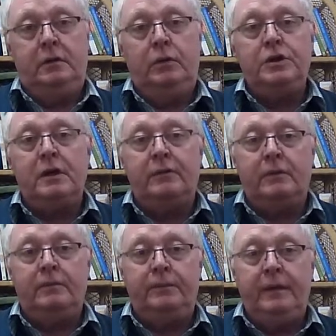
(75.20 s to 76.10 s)

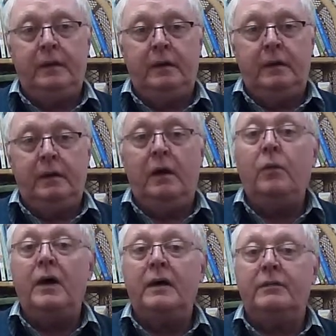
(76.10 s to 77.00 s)
whichever and
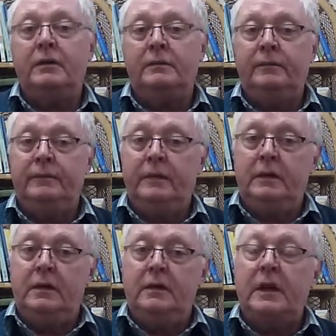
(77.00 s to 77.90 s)
whatever.
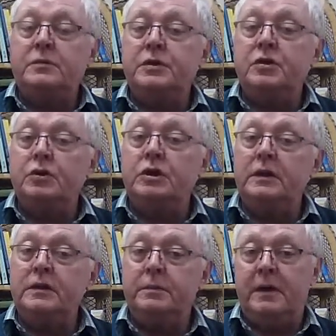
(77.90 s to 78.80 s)
That's what social
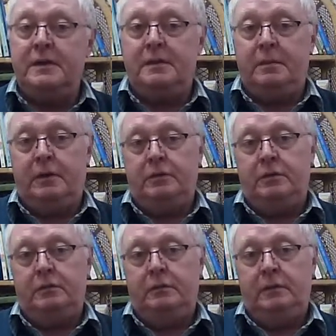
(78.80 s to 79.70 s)
enterprise is about.
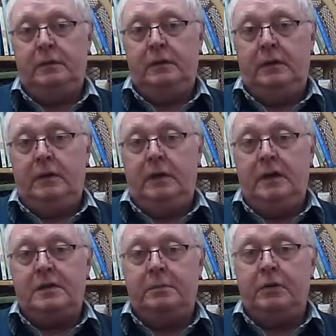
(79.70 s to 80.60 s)

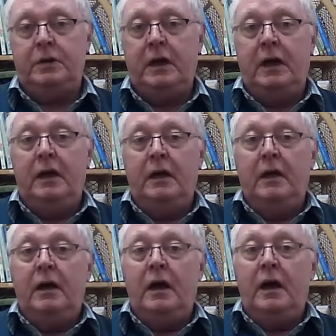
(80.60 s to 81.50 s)
It's about
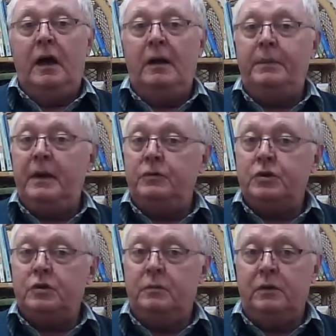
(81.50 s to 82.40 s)
helping out
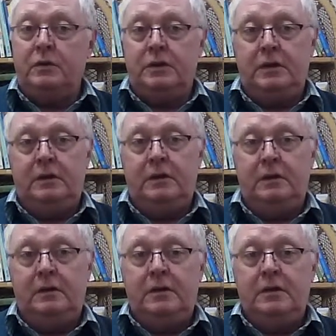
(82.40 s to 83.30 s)
your community,
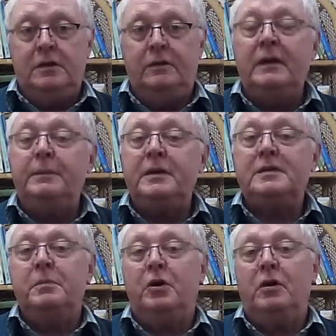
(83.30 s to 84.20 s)
developing a
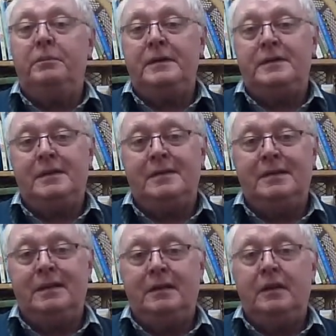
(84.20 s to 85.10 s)
small
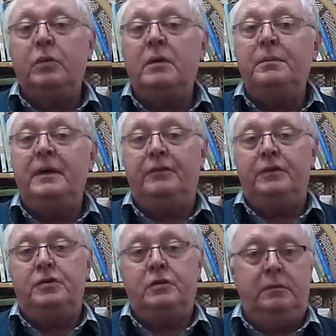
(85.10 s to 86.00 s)
business that will
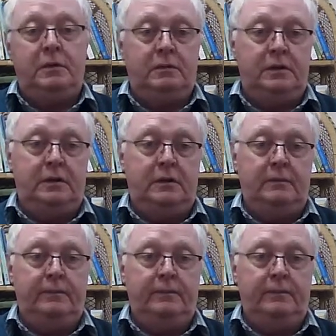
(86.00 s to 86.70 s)
benefit your community.